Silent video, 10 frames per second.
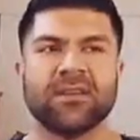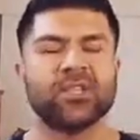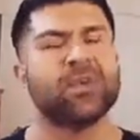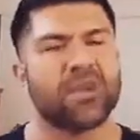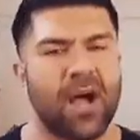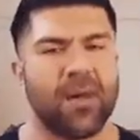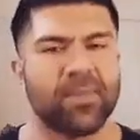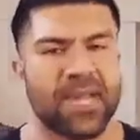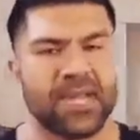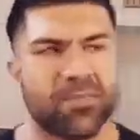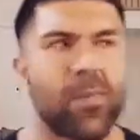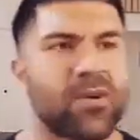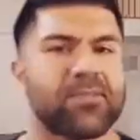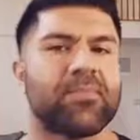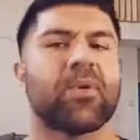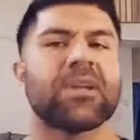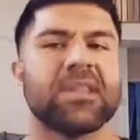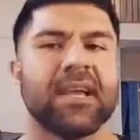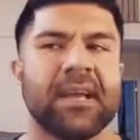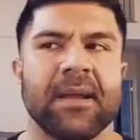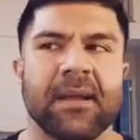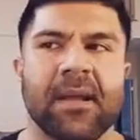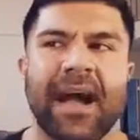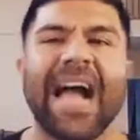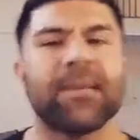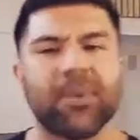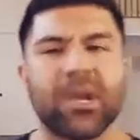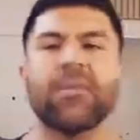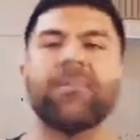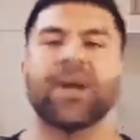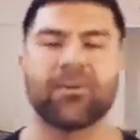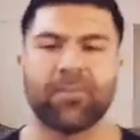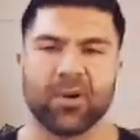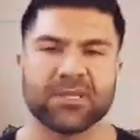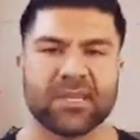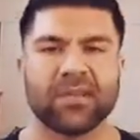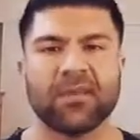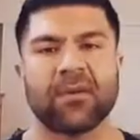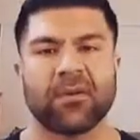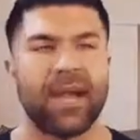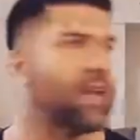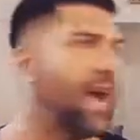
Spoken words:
to accomplish, but most importantly, I can become a better person, right?